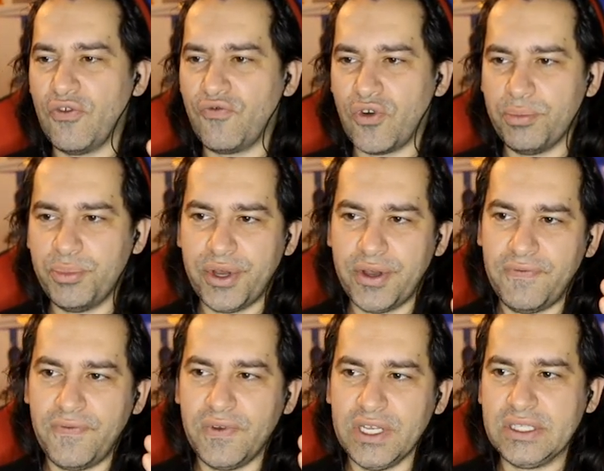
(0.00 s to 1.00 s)
from the
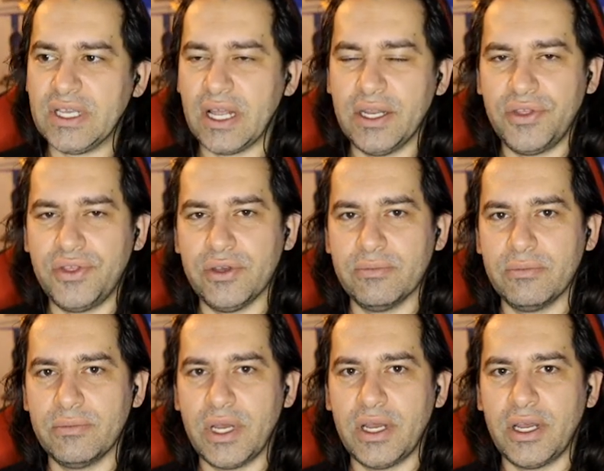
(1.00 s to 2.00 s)
Fleet
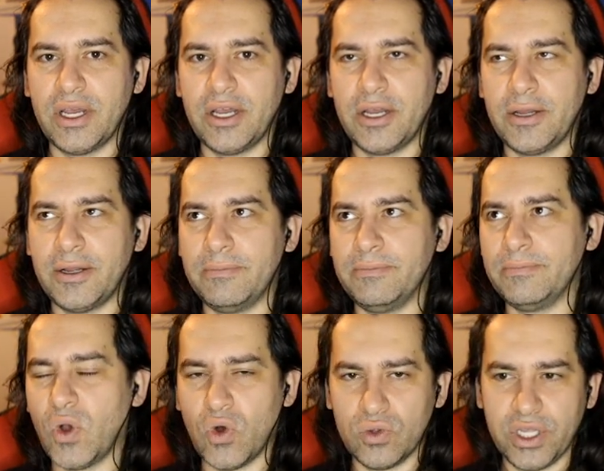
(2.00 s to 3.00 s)
Dilithium
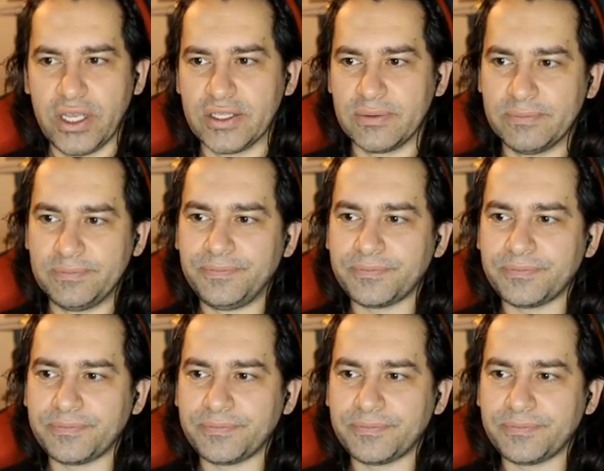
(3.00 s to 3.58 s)
holding.